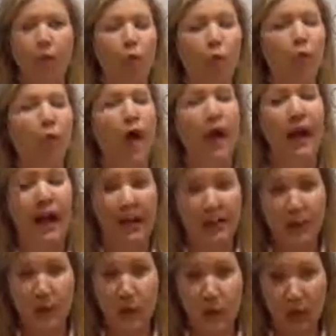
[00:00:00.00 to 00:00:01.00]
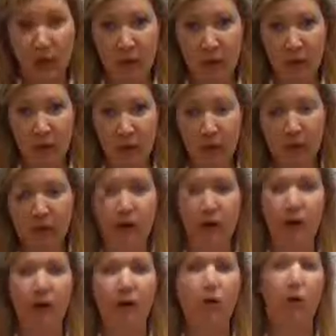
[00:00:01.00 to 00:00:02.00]
Why do I want to be
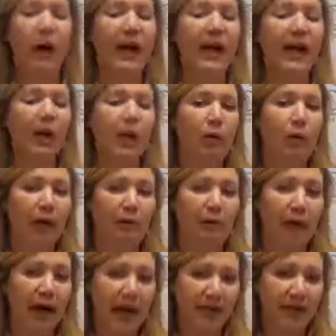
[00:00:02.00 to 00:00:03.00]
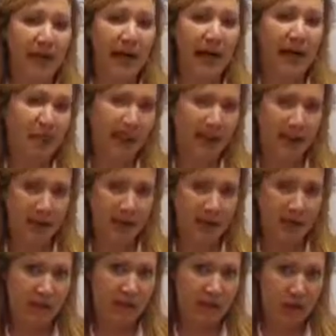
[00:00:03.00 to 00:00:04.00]
healthier? Why do I want my diabetes
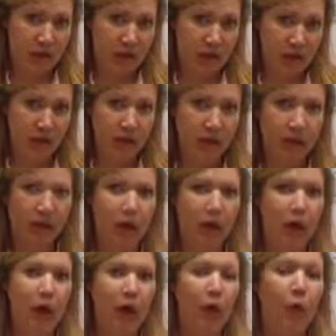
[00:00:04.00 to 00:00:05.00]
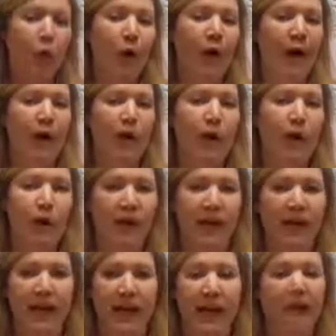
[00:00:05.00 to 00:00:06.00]
to be controlled? Why do I want
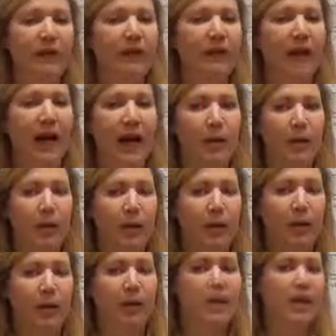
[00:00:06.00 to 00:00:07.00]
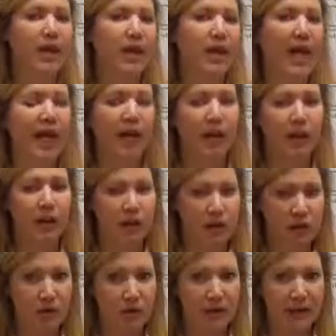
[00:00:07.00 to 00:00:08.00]
to get off of high blood pressure and high
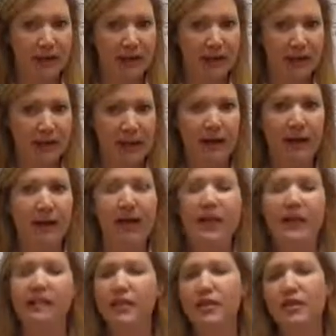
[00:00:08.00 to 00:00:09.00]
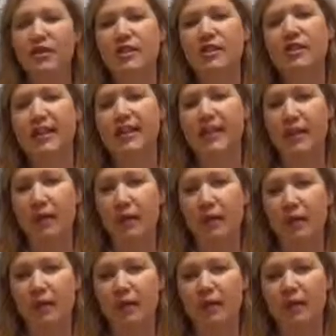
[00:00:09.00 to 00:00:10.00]
cholesterol medicine? These are just
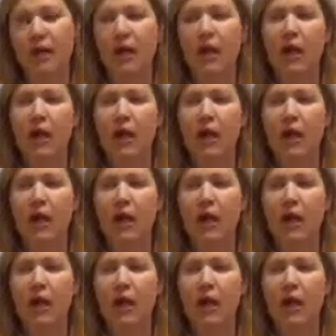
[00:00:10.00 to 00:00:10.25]
examples.